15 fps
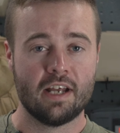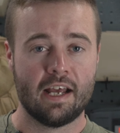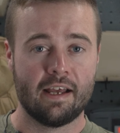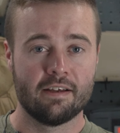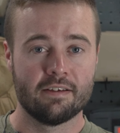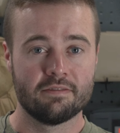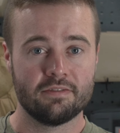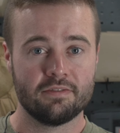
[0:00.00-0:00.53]

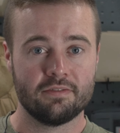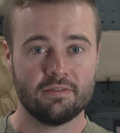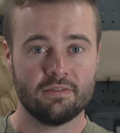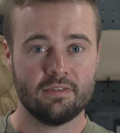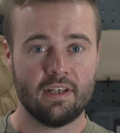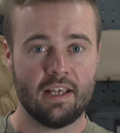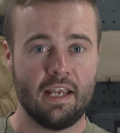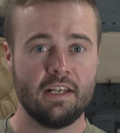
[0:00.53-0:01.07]
have
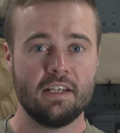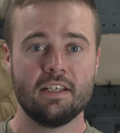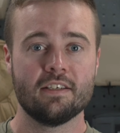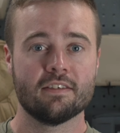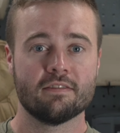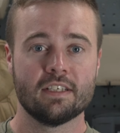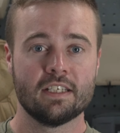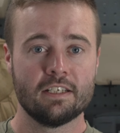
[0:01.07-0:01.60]

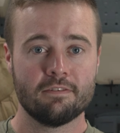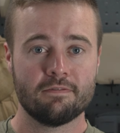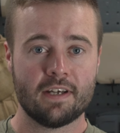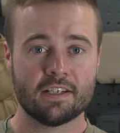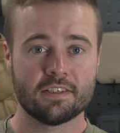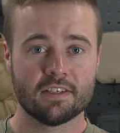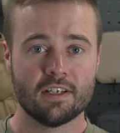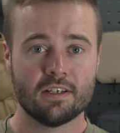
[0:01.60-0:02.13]
any
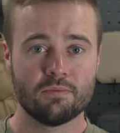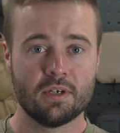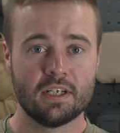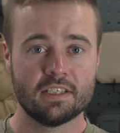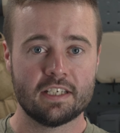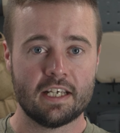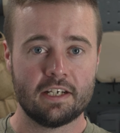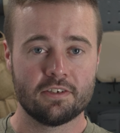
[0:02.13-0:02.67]
factor
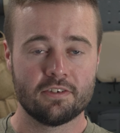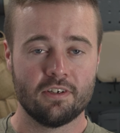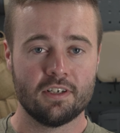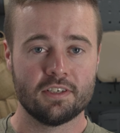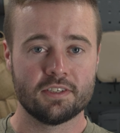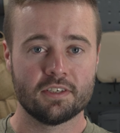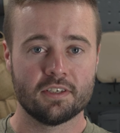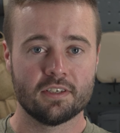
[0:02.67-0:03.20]
when
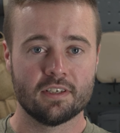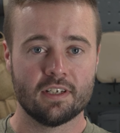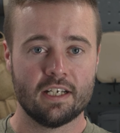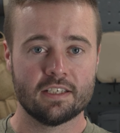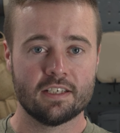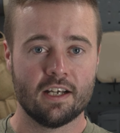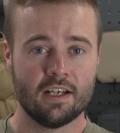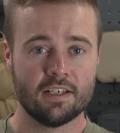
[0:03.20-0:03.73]
categorising
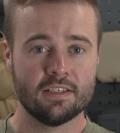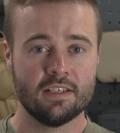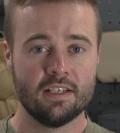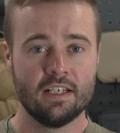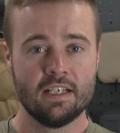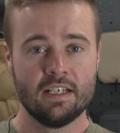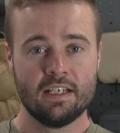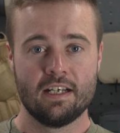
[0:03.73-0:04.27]
a gun.
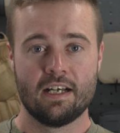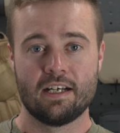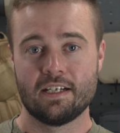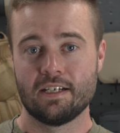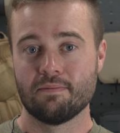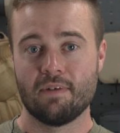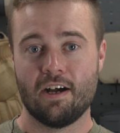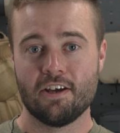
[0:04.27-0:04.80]

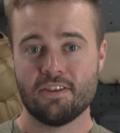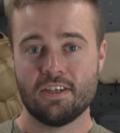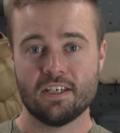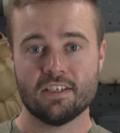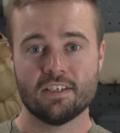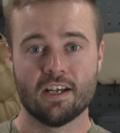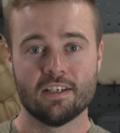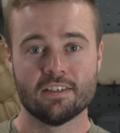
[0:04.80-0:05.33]
I
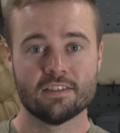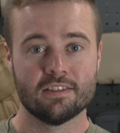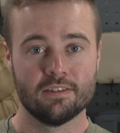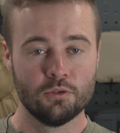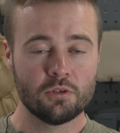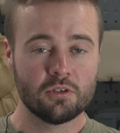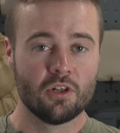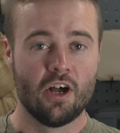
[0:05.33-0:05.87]
think guns
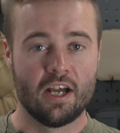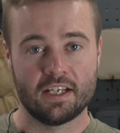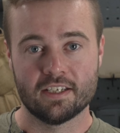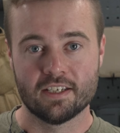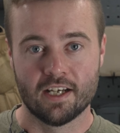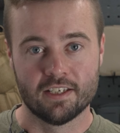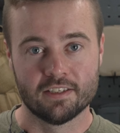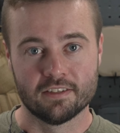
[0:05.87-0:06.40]
look like
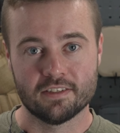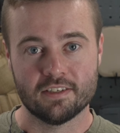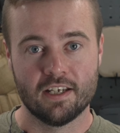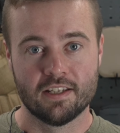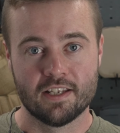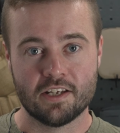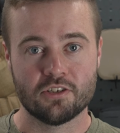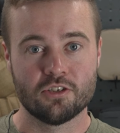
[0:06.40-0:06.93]
guns
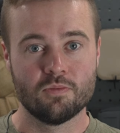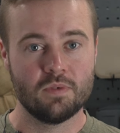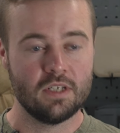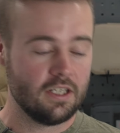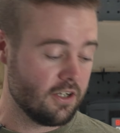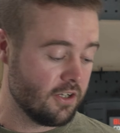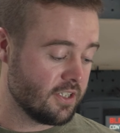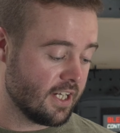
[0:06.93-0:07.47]
and that should
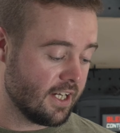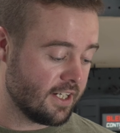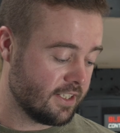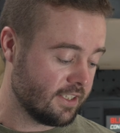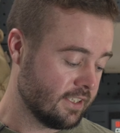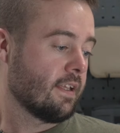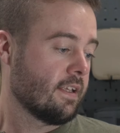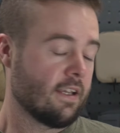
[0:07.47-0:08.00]
be
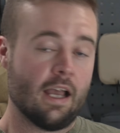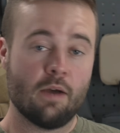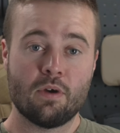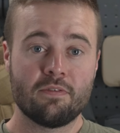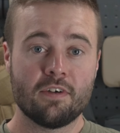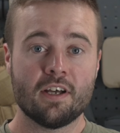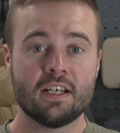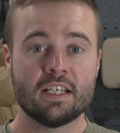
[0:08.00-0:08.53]
okay.
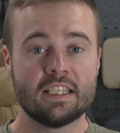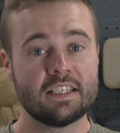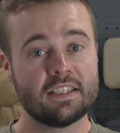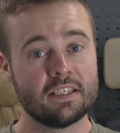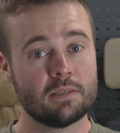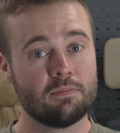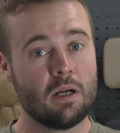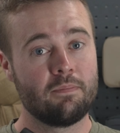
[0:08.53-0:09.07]
However, this
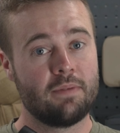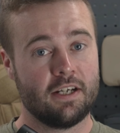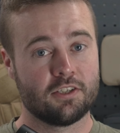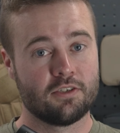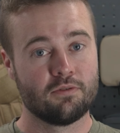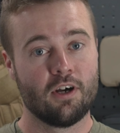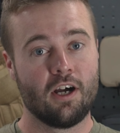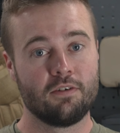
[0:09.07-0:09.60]
is a pump
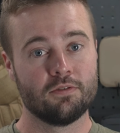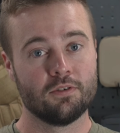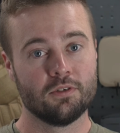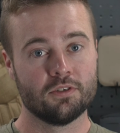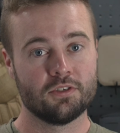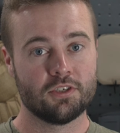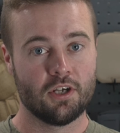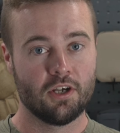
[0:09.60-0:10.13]
action
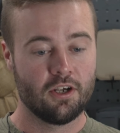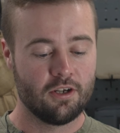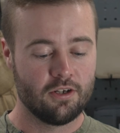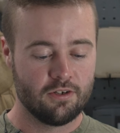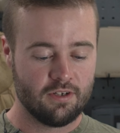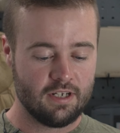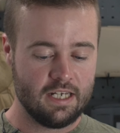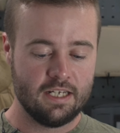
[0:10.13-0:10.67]
rifle, so
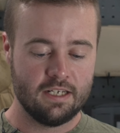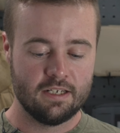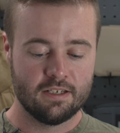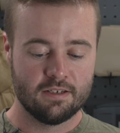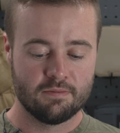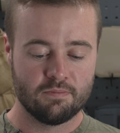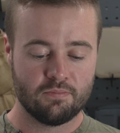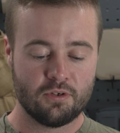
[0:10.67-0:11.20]

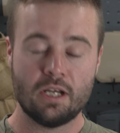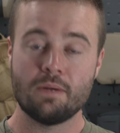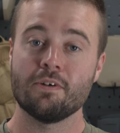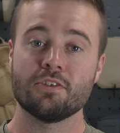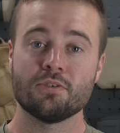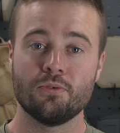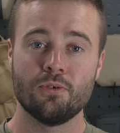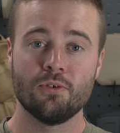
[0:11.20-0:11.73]
in pretty
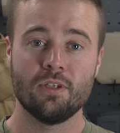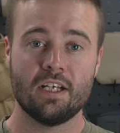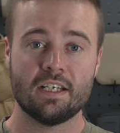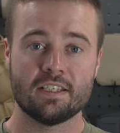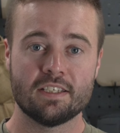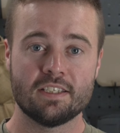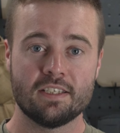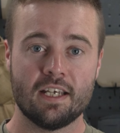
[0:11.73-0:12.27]
much all
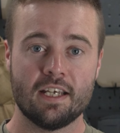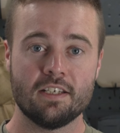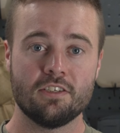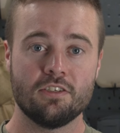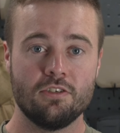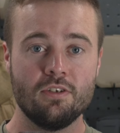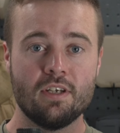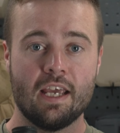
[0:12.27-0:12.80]
other
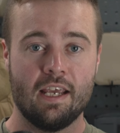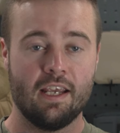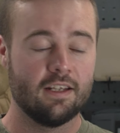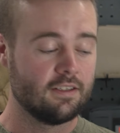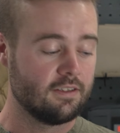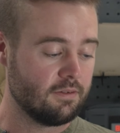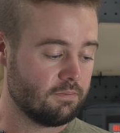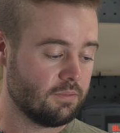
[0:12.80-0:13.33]
states you
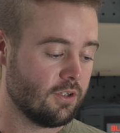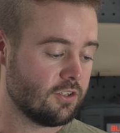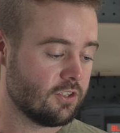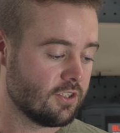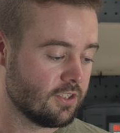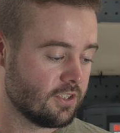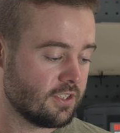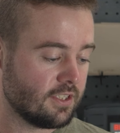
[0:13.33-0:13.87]
can
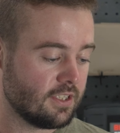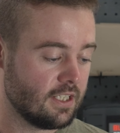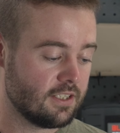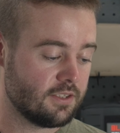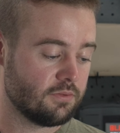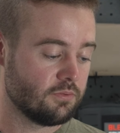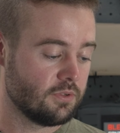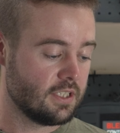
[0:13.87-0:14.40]
purchase
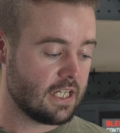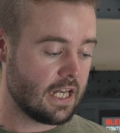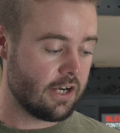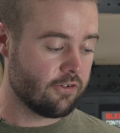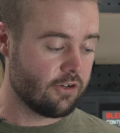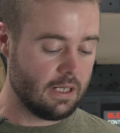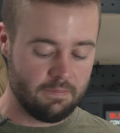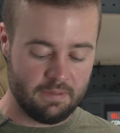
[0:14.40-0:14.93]
this with a
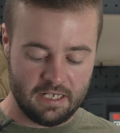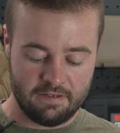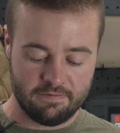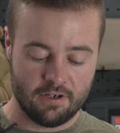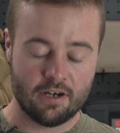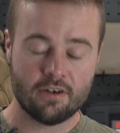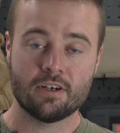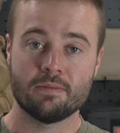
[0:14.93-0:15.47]
Category B
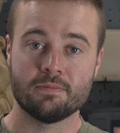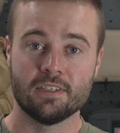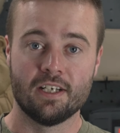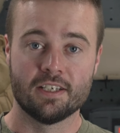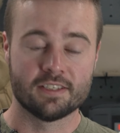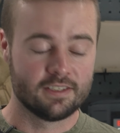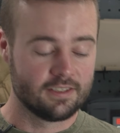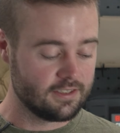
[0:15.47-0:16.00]
firearms
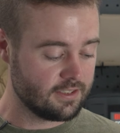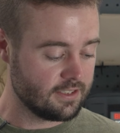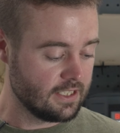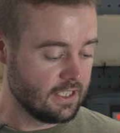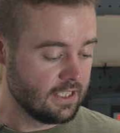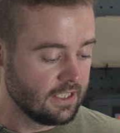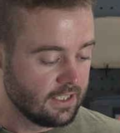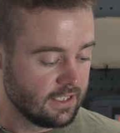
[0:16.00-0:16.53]
license.
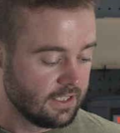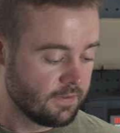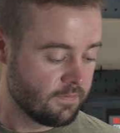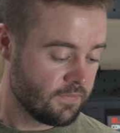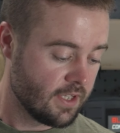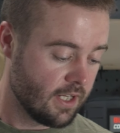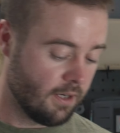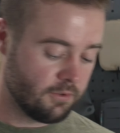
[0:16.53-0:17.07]

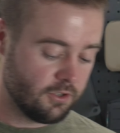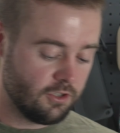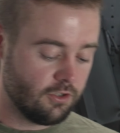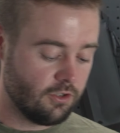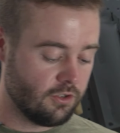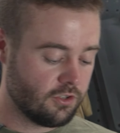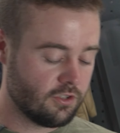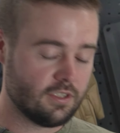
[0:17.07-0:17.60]
I'm
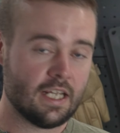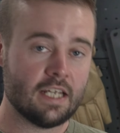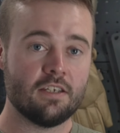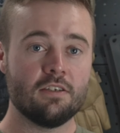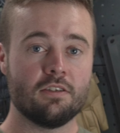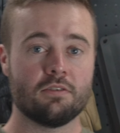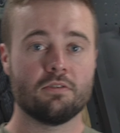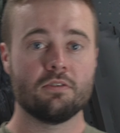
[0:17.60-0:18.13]
going to take
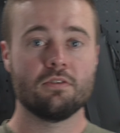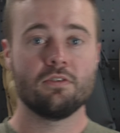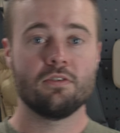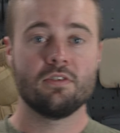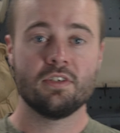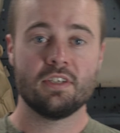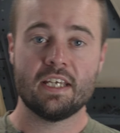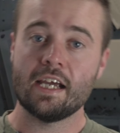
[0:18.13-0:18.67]
you
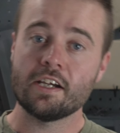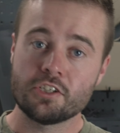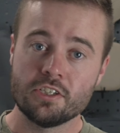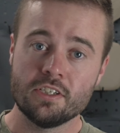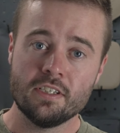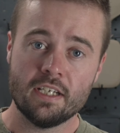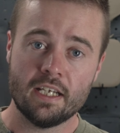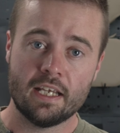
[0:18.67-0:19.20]
through the
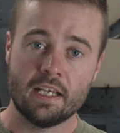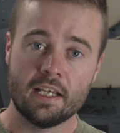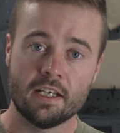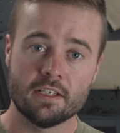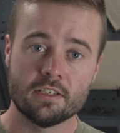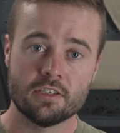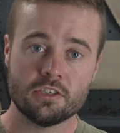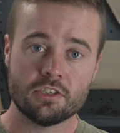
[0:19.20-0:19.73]
action
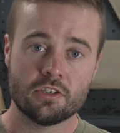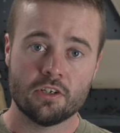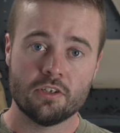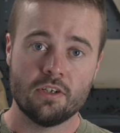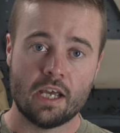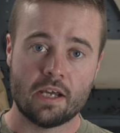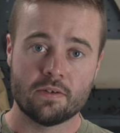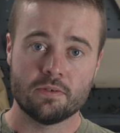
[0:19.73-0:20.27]
and show
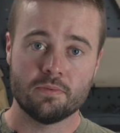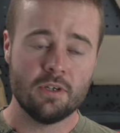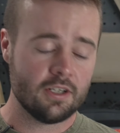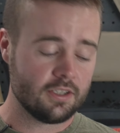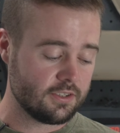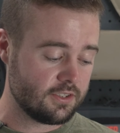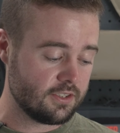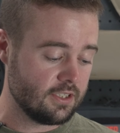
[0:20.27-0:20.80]
you how it
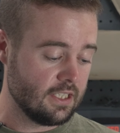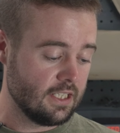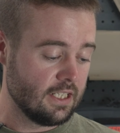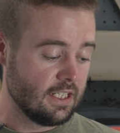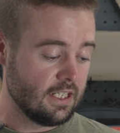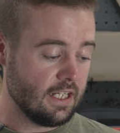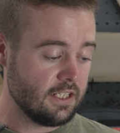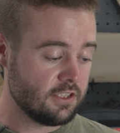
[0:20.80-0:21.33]
works.
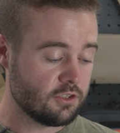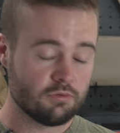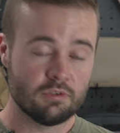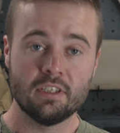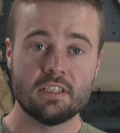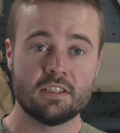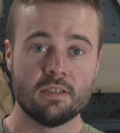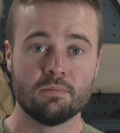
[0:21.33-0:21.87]
It's
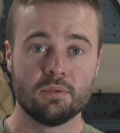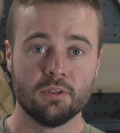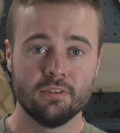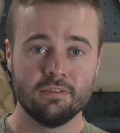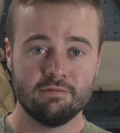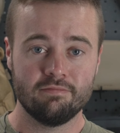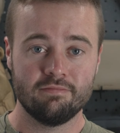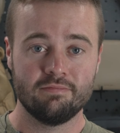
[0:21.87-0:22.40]
really
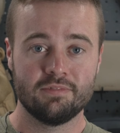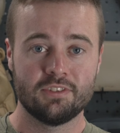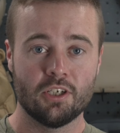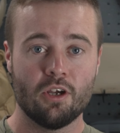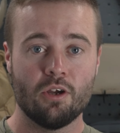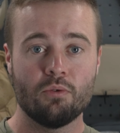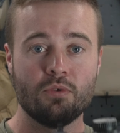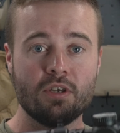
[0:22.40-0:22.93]
simple.
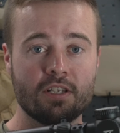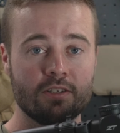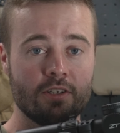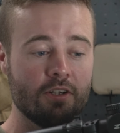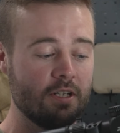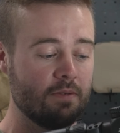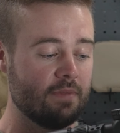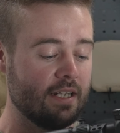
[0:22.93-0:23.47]
So with a
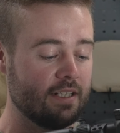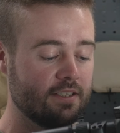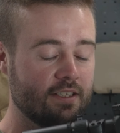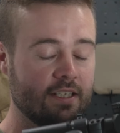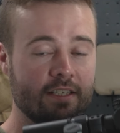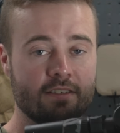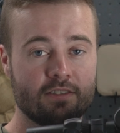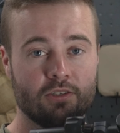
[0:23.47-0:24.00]
loaded
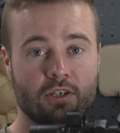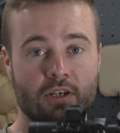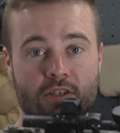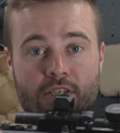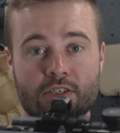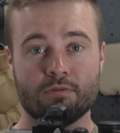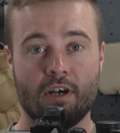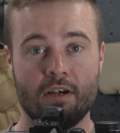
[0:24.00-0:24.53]
magazine, although
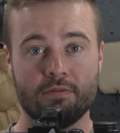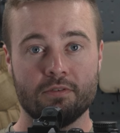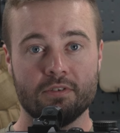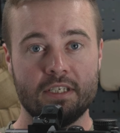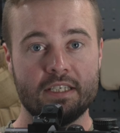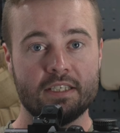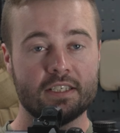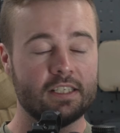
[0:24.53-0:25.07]
this rifle
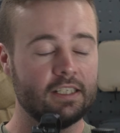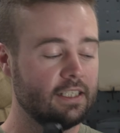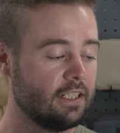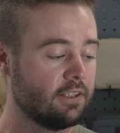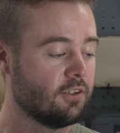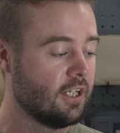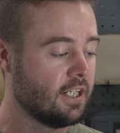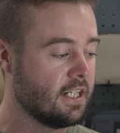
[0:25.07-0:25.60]
is
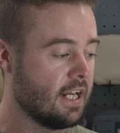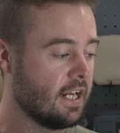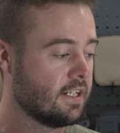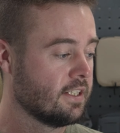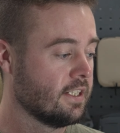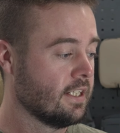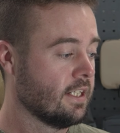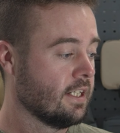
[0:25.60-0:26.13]
clear right now,
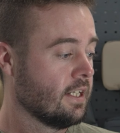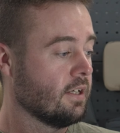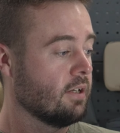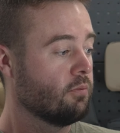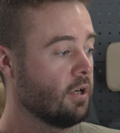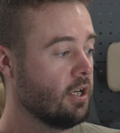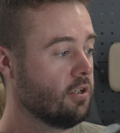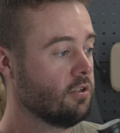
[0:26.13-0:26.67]

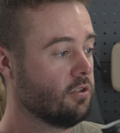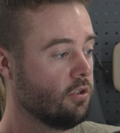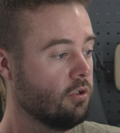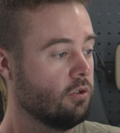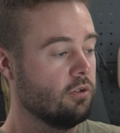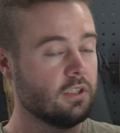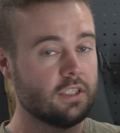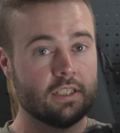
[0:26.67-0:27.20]
when
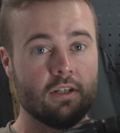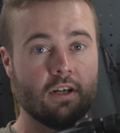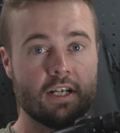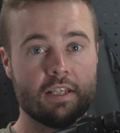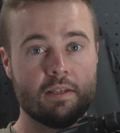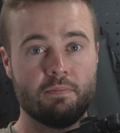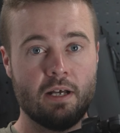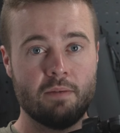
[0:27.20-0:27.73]
you
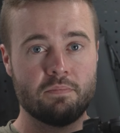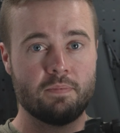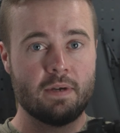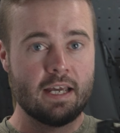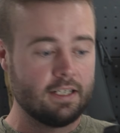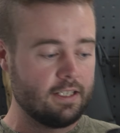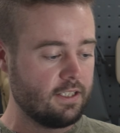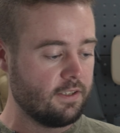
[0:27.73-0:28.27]
slide the pump
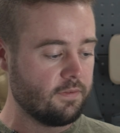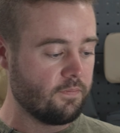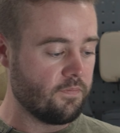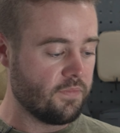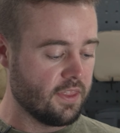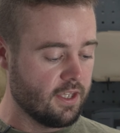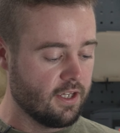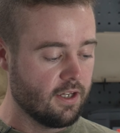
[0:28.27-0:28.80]
back,
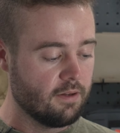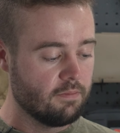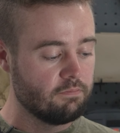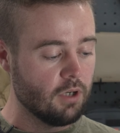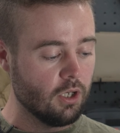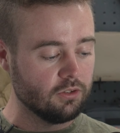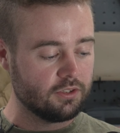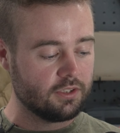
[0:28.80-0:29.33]
the
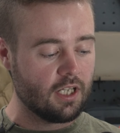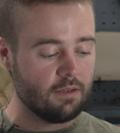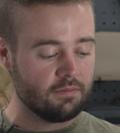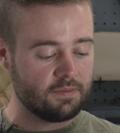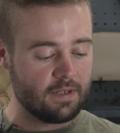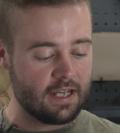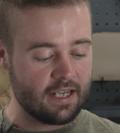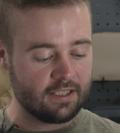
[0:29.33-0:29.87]
bolt
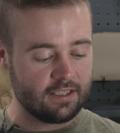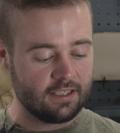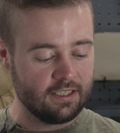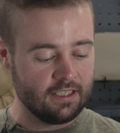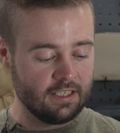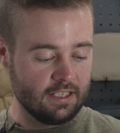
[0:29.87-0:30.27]
comes back.